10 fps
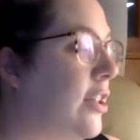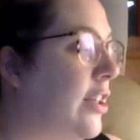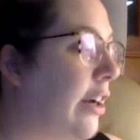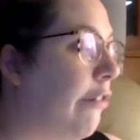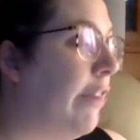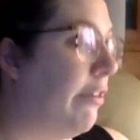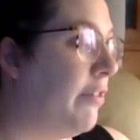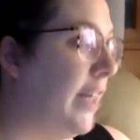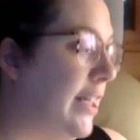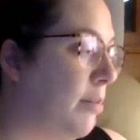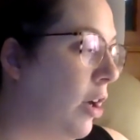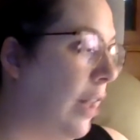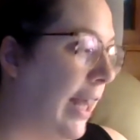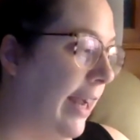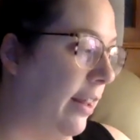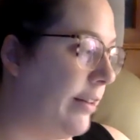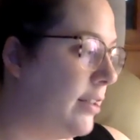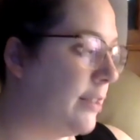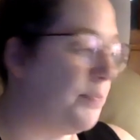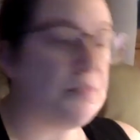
They're 50 small islands.